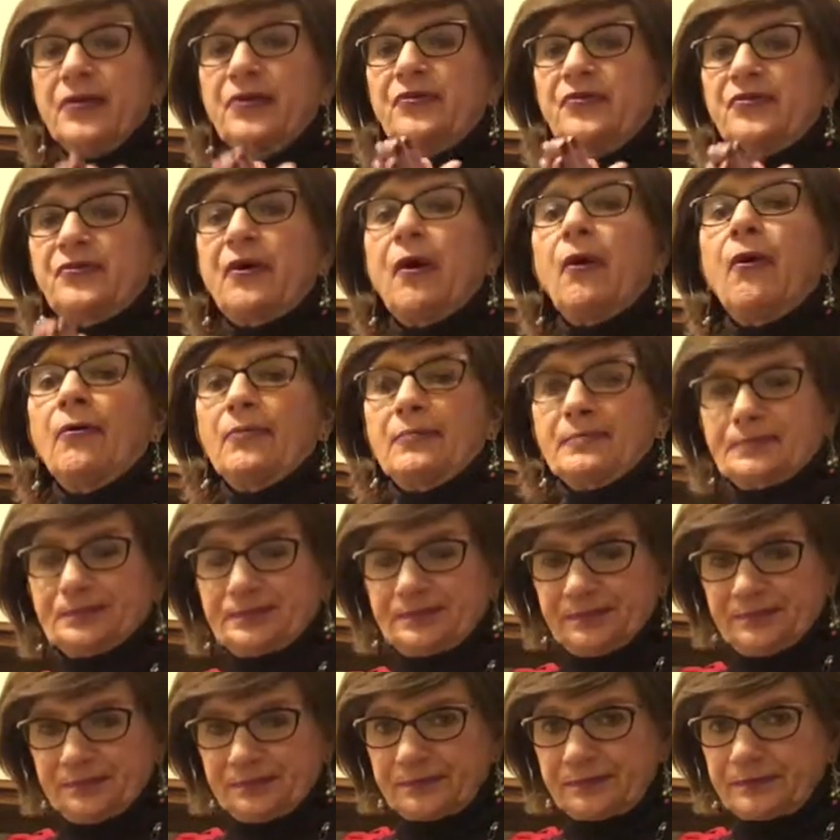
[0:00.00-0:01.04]
So,
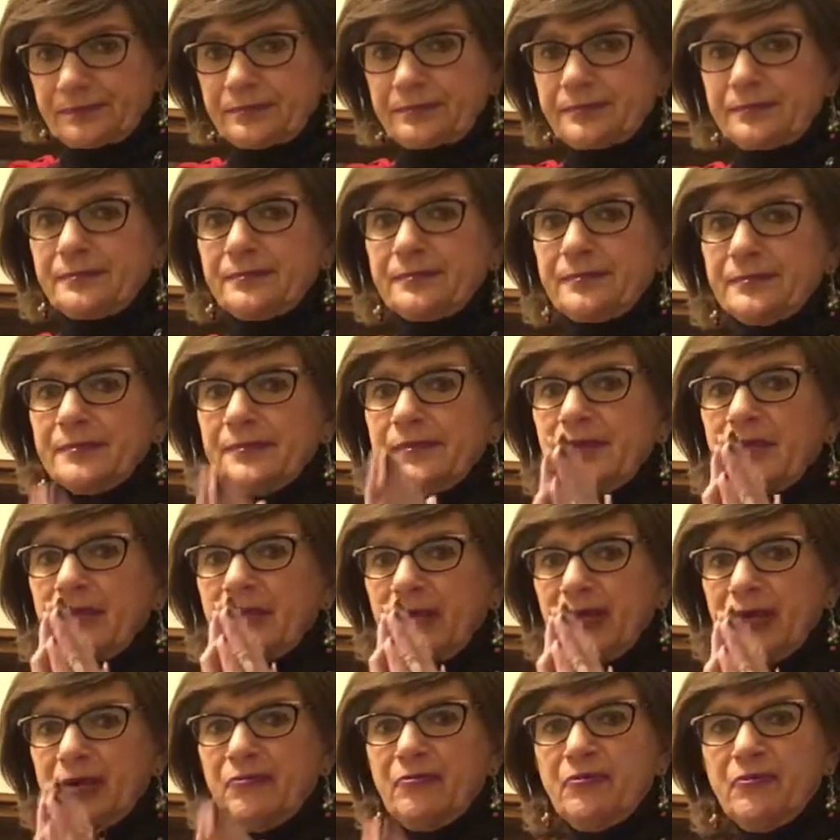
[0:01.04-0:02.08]

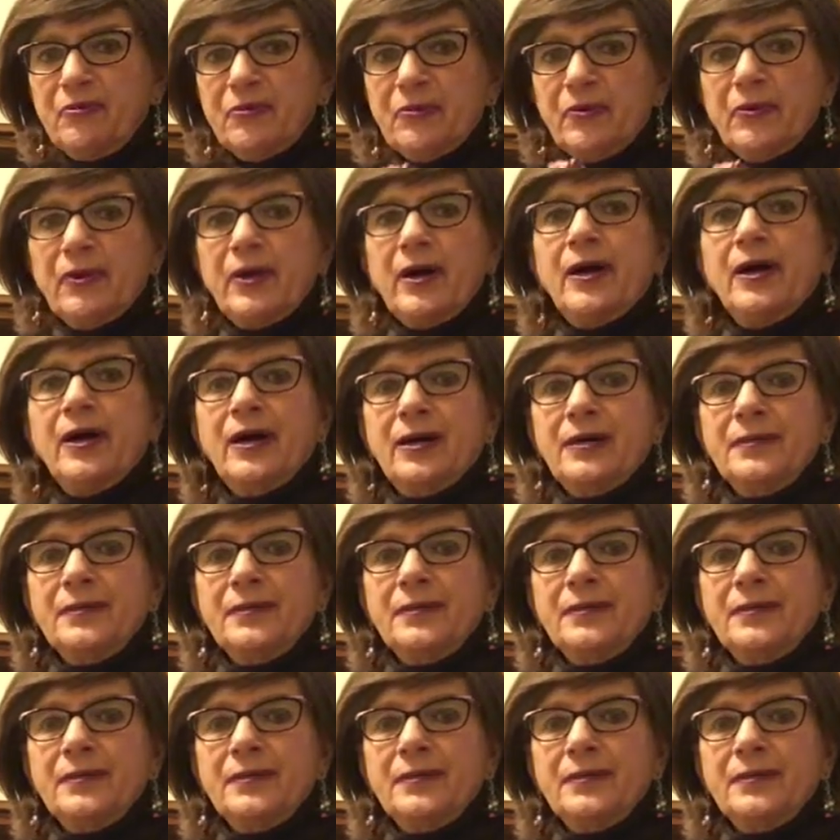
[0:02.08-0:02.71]
if you're